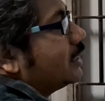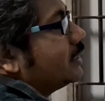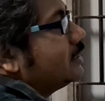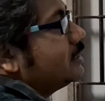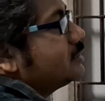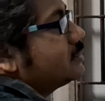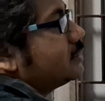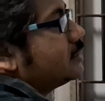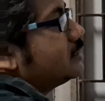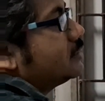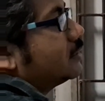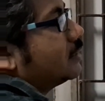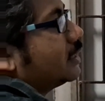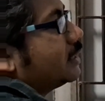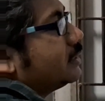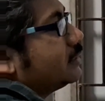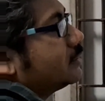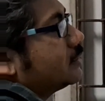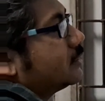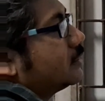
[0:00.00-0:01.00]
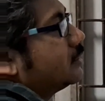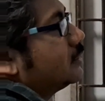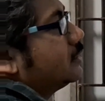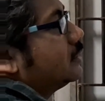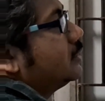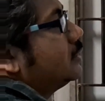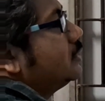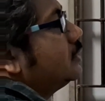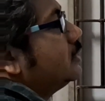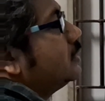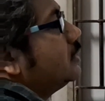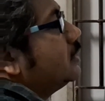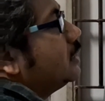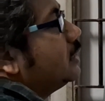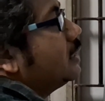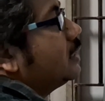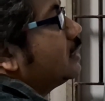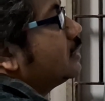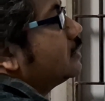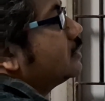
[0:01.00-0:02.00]
line is inclined.
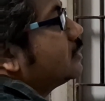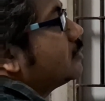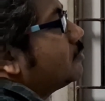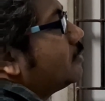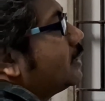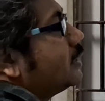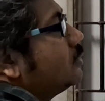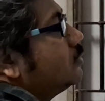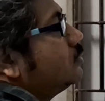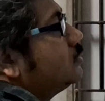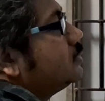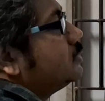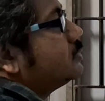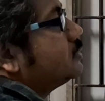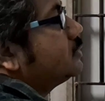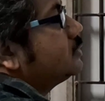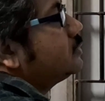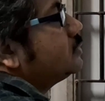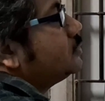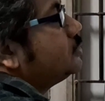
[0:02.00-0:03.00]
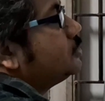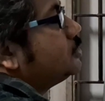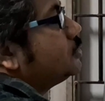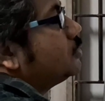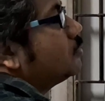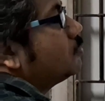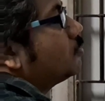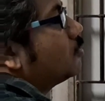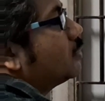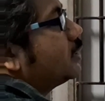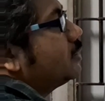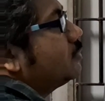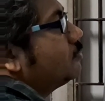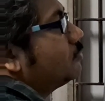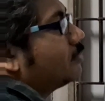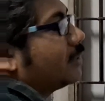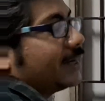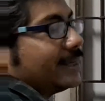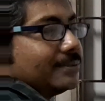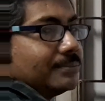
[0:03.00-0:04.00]
Here the value, this is
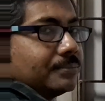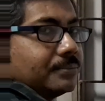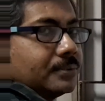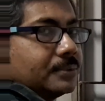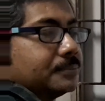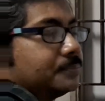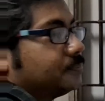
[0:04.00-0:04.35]
0.5.